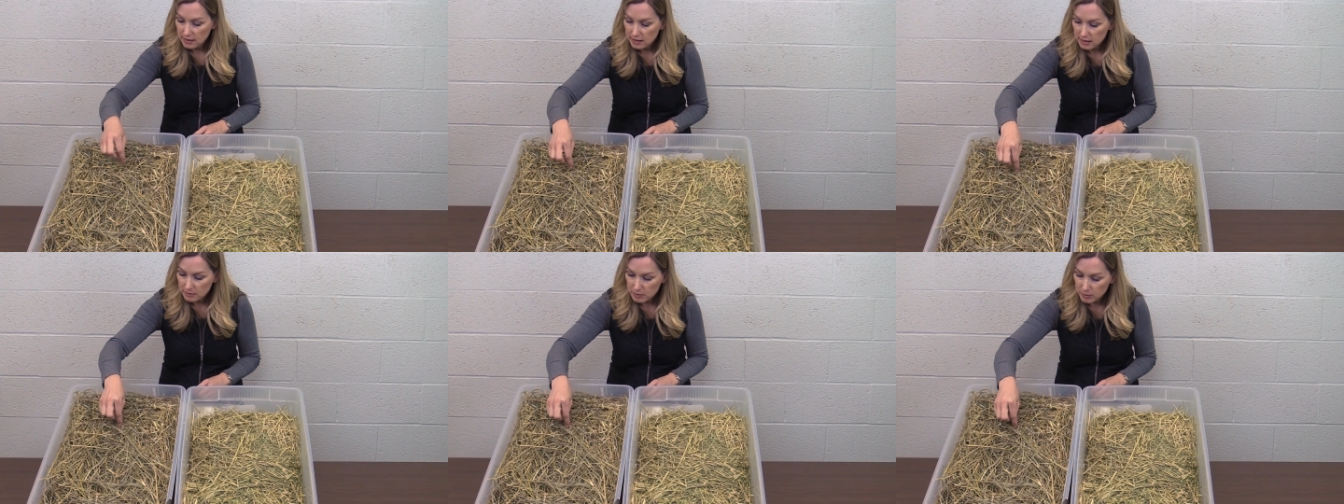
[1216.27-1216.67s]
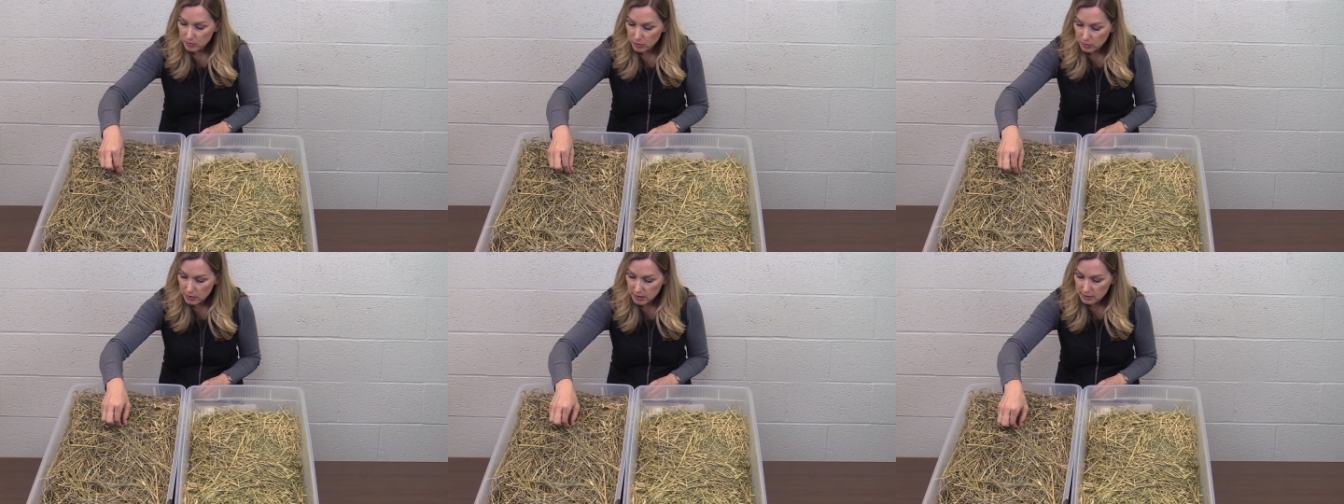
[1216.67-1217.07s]
Let me
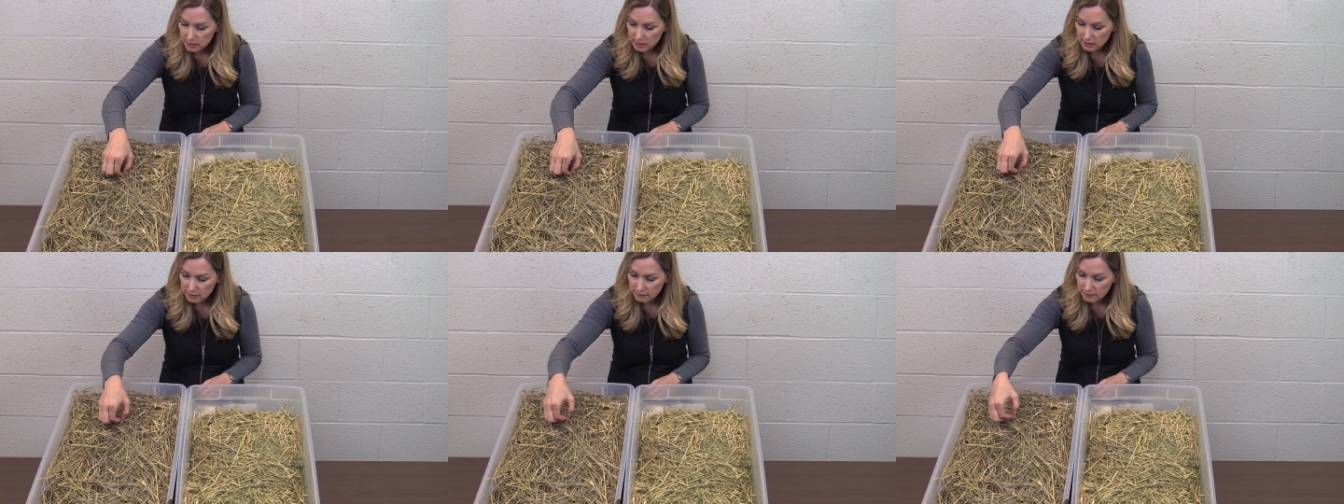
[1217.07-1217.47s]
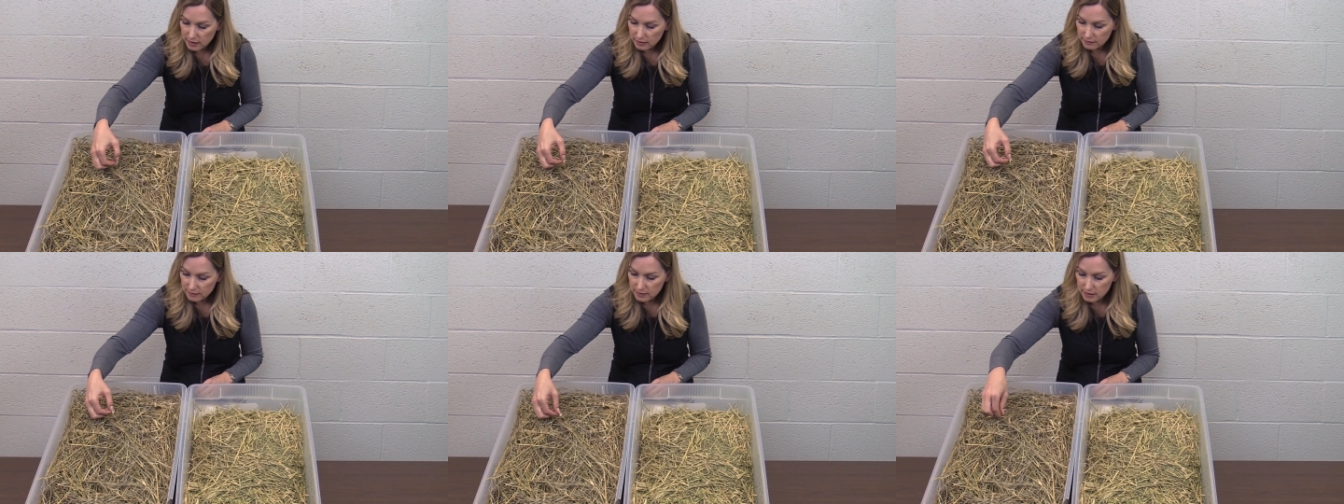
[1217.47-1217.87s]
pull out the
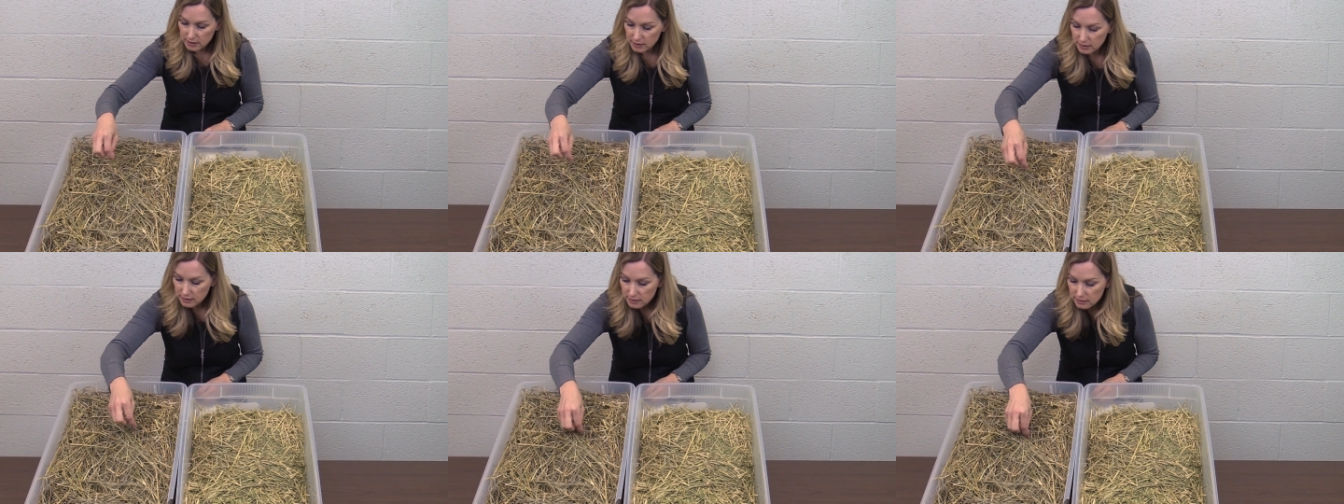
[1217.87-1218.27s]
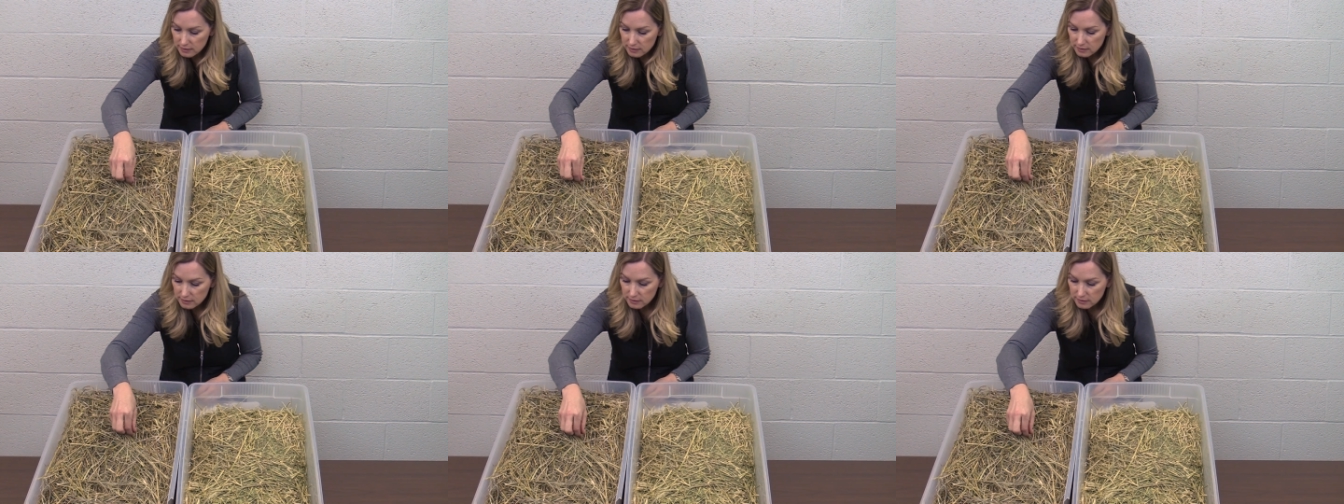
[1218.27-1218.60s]
alfalfa here.